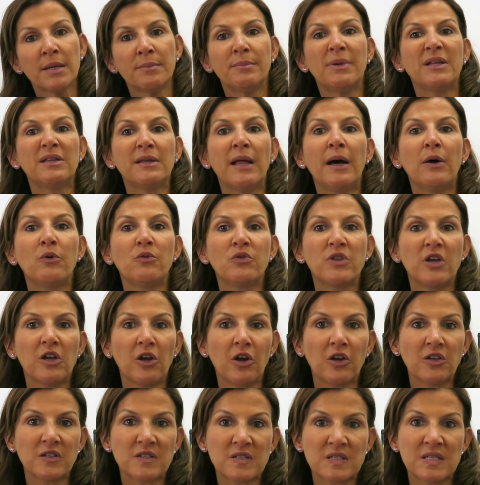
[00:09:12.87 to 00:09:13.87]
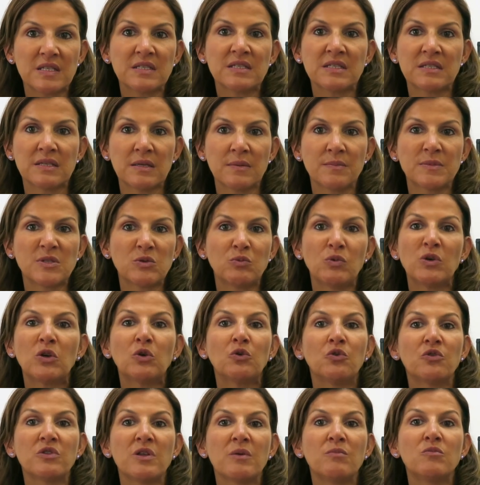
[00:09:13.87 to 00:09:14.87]
But now there are systems, we
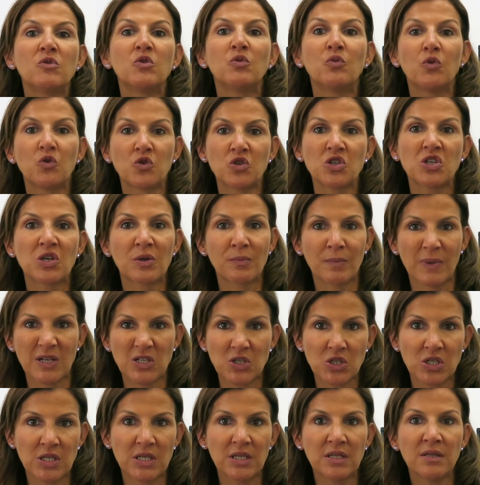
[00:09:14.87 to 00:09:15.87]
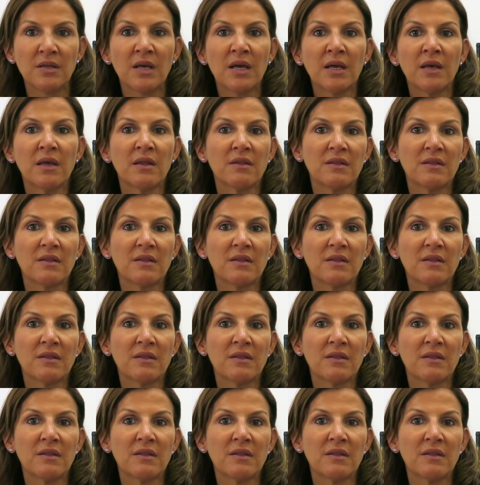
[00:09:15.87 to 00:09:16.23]
call them the washing machine,